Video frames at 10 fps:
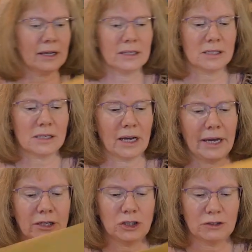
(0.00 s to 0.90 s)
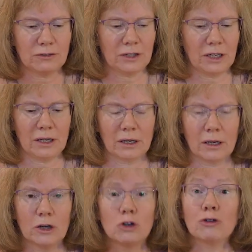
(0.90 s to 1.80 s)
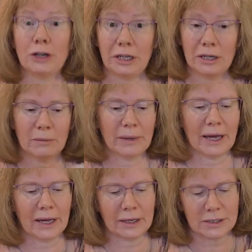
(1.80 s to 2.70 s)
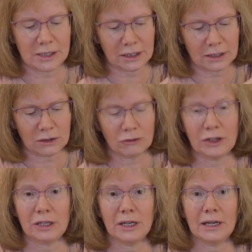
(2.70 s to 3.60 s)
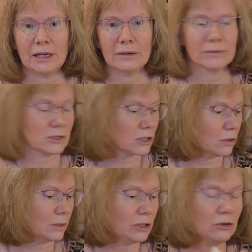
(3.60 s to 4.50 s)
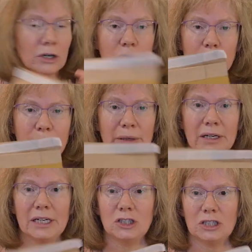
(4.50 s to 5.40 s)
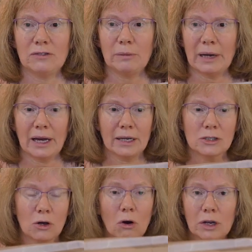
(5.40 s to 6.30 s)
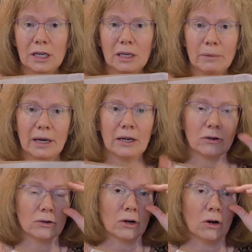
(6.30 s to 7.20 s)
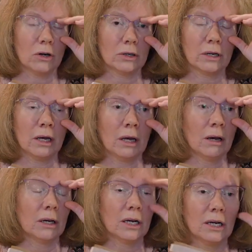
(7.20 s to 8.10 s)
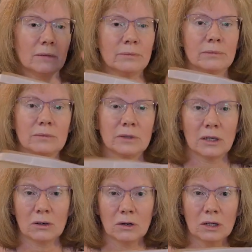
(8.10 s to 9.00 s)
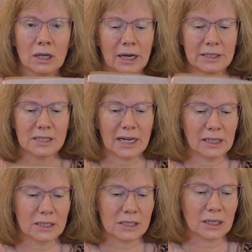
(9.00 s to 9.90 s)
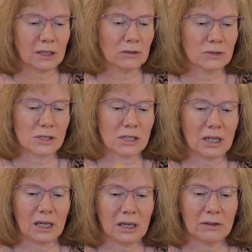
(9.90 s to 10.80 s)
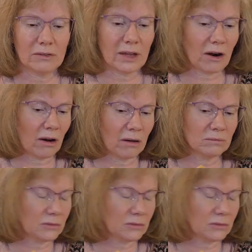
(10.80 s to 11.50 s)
is a Jiffy Green bag. See, green here. So when you go to buy Jiffy bags on eBay or on you know, online sellers, you'll see they're